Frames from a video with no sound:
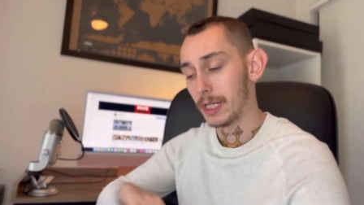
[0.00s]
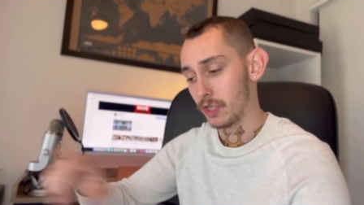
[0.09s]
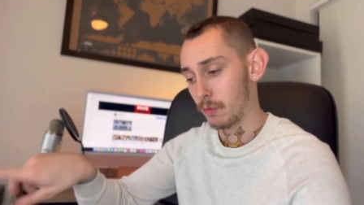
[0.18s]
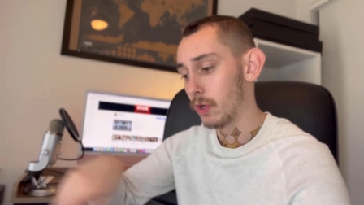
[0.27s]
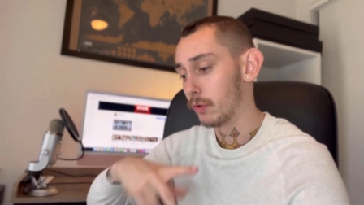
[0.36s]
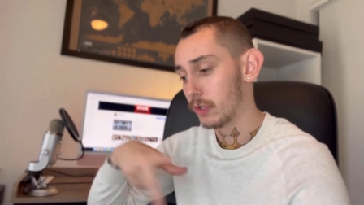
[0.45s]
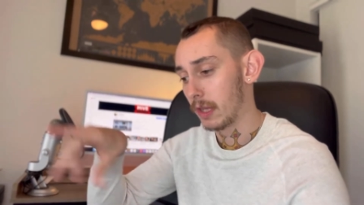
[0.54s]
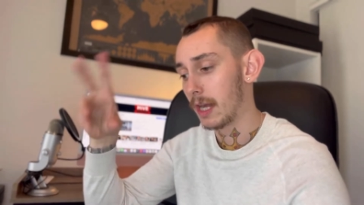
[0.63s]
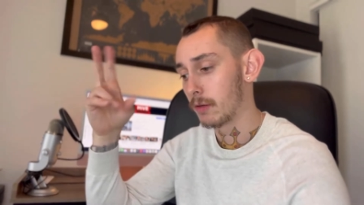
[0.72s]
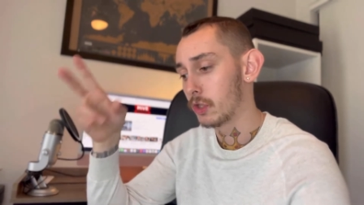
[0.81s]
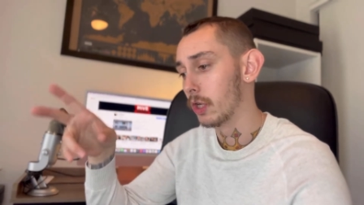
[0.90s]
as well. So
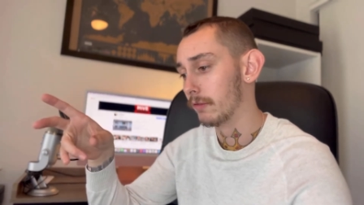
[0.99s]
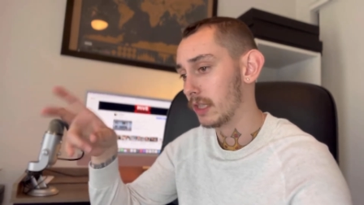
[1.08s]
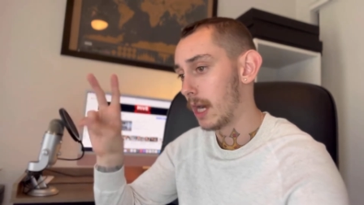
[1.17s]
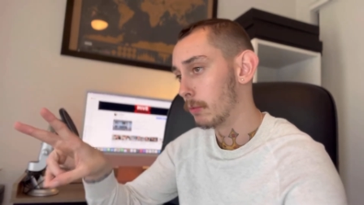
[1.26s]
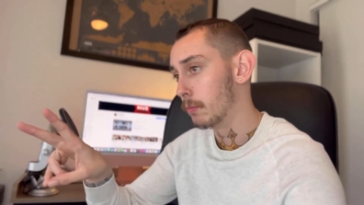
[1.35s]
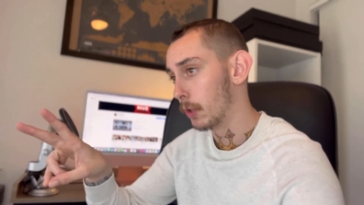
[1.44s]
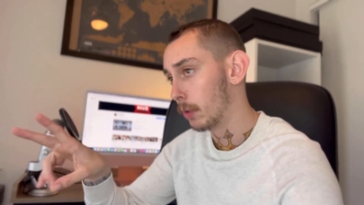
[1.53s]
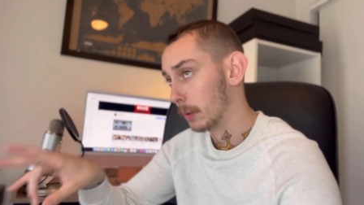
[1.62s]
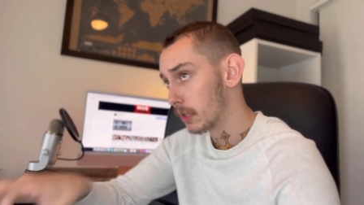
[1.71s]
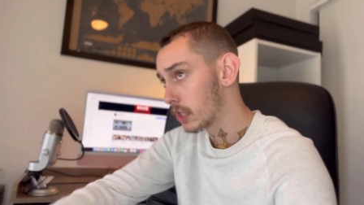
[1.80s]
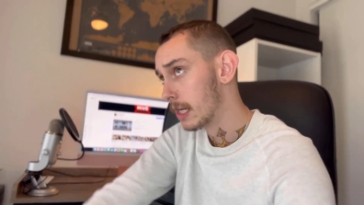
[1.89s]
that'll serve a double
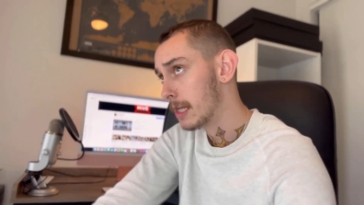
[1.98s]
purpose.